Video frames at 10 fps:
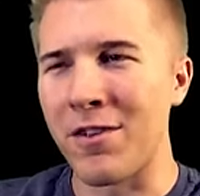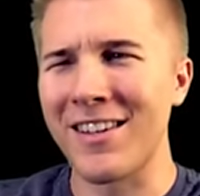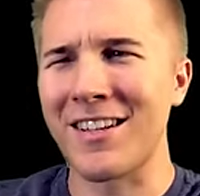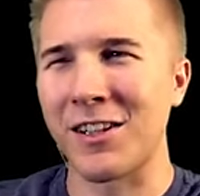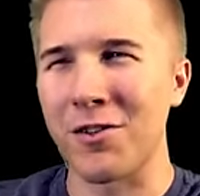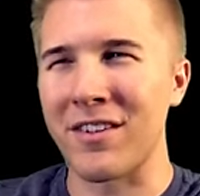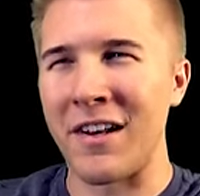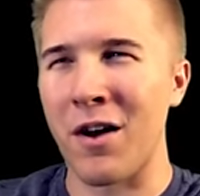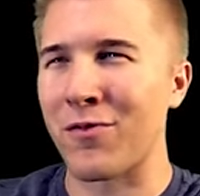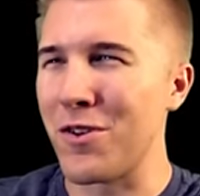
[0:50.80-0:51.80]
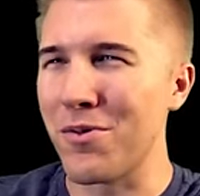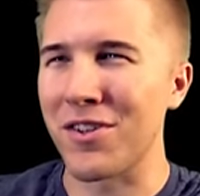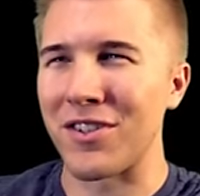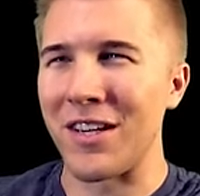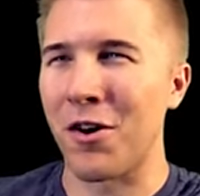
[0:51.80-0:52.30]
If you listen closely enough, you can
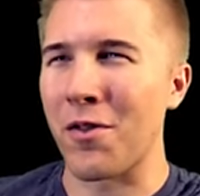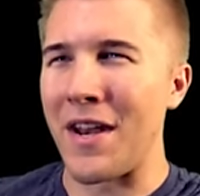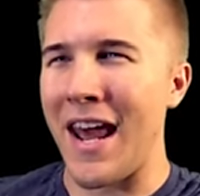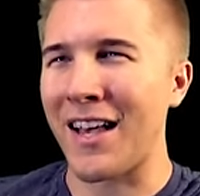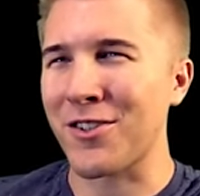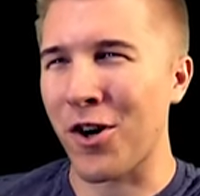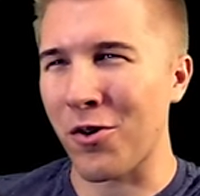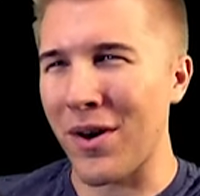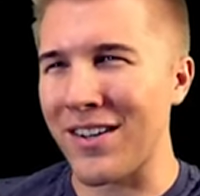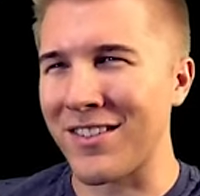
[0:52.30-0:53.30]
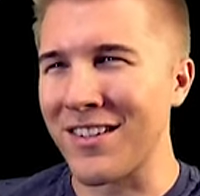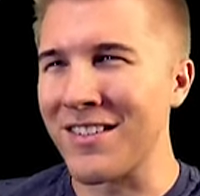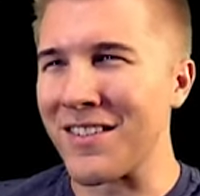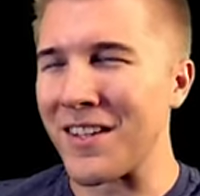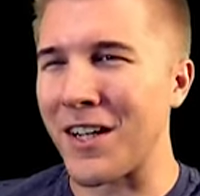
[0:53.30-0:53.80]
just hear all the NASCAR
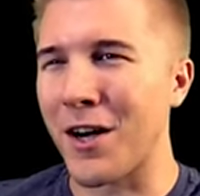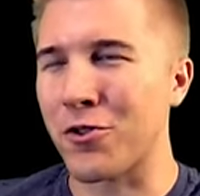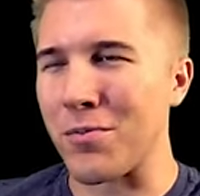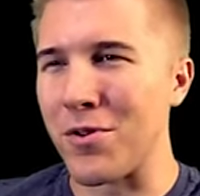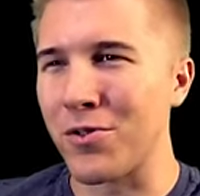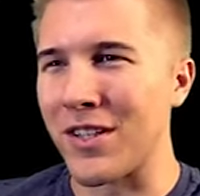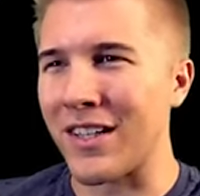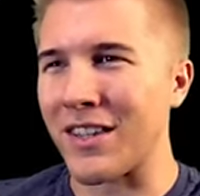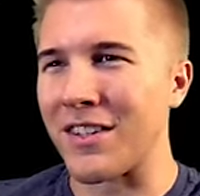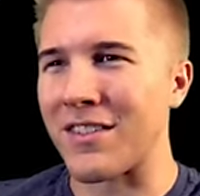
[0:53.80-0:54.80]
races and the country music and